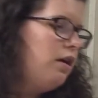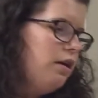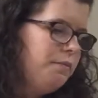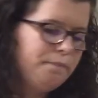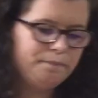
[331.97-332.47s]

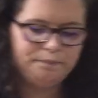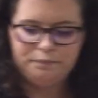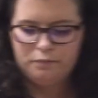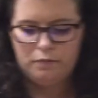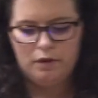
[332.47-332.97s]
Okay.
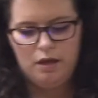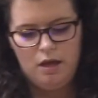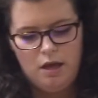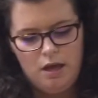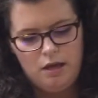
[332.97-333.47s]

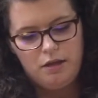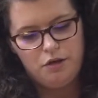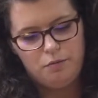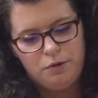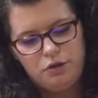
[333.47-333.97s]

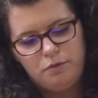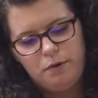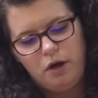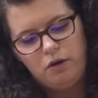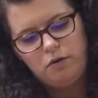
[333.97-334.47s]
And you'll put your
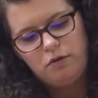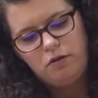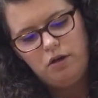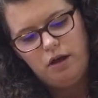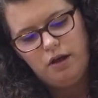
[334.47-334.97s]
bottle
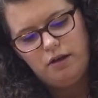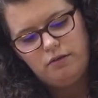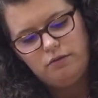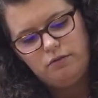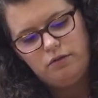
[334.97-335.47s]

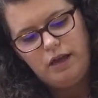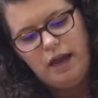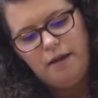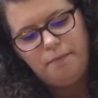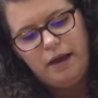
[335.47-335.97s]

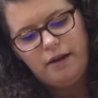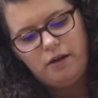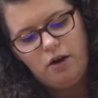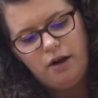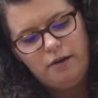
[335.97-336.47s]
cap back
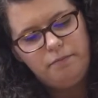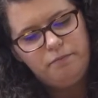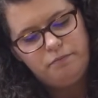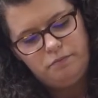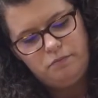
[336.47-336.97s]
on.
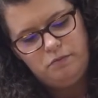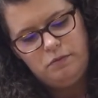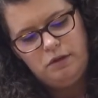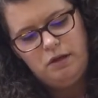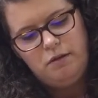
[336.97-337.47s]

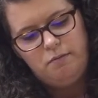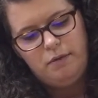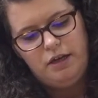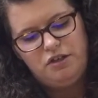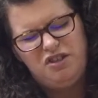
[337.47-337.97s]

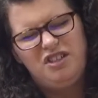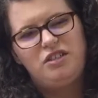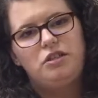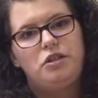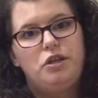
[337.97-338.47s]
Make sure
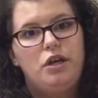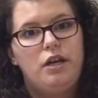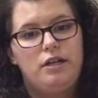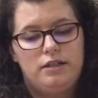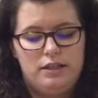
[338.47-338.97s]
it's
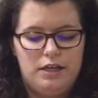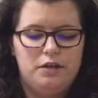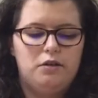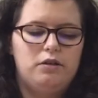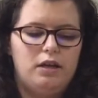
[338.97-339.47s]
good and
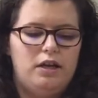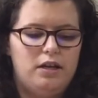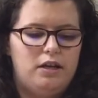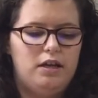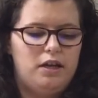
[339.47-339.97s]
sealed,
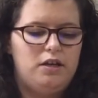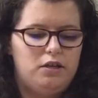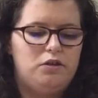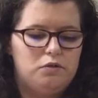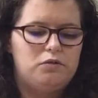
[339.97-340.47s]
and
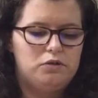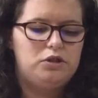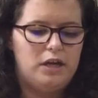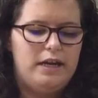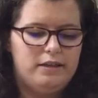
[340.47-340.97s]
then you'll
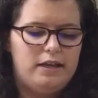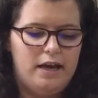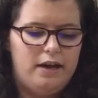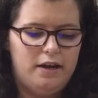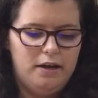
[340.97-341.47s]
shake
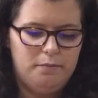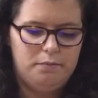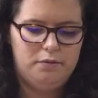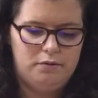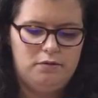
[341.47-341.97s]
that
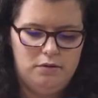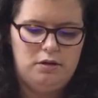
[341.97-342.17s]
up.